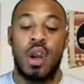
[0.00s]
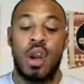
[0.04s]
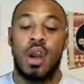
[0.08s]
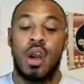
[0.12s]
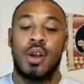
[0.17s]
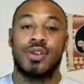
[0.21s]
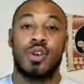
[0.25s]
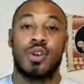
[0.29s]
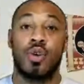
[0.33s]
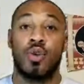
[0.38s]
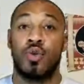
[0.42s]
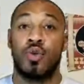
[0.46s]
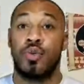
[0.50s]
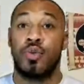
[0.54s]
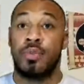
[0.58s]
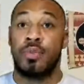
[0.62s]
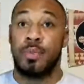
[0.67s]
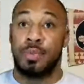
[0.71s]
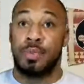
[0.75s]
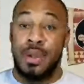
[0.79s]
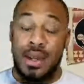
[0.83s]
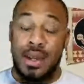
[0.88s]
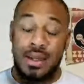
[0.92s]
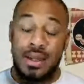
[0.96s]
So
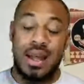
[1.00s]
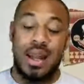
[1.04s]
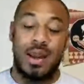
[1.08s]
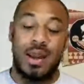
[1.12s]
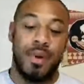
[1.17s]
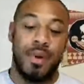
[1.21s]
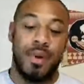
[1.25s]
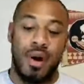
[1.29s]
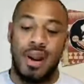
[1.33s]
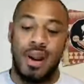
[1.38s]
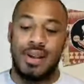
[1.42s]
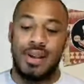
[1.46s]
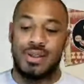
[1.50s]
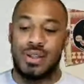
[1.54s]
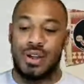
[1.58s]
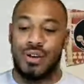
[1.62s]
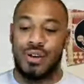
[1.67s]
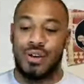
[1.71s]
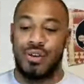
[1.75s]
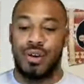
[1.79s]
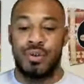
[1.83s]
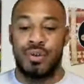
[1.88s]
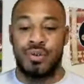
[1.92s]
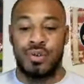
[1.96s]
played a lot of ball at
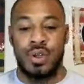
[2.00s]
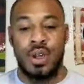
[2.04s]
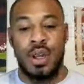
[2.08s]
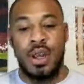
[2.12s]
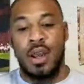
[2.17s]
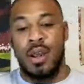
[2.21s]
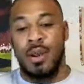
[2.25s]
Syracuse,